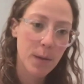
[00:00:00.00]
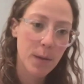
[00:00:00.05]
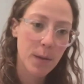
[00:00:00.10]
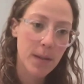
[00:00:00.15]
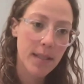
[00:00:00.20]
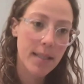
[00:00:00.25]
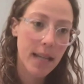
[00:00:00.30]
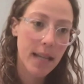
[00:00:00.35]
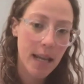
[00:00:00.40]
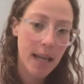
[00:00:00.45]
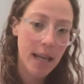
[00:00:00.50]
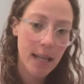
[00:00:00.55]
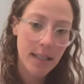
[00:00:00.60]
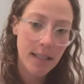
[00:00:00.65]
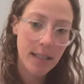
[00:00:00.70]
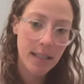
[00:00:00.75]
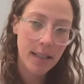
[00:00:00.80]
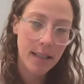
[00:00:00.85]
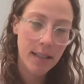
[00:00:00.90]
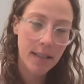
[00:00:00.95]
of some of those
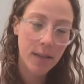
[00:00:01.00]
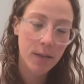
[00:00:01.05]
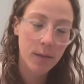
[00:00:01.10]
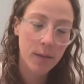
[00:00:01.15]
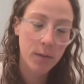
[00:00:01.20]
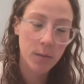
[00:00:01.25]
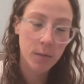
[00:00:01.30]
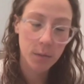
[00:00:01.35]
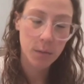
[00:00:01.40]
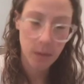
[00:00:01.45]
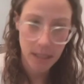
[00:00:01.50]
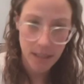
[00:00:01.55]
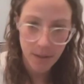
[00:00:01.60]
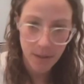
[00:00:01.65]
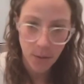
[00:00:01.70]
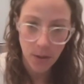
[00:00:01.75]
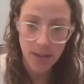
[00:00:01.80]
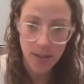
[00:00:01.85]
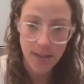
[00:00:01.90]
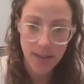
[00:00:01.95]
state
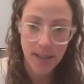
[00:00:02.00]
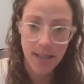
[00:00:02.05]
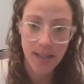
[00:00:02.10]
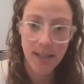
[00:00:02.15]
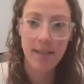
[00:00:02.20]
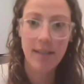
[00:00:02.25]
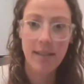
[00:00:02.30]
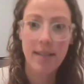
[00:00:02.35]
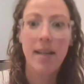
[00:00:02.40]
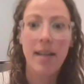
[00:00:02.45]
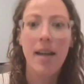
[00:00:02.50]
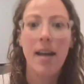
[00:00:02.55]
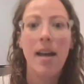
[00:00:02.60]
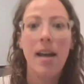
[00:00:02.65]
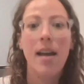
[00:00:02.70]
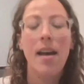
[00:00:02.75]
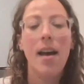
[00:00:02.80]
resources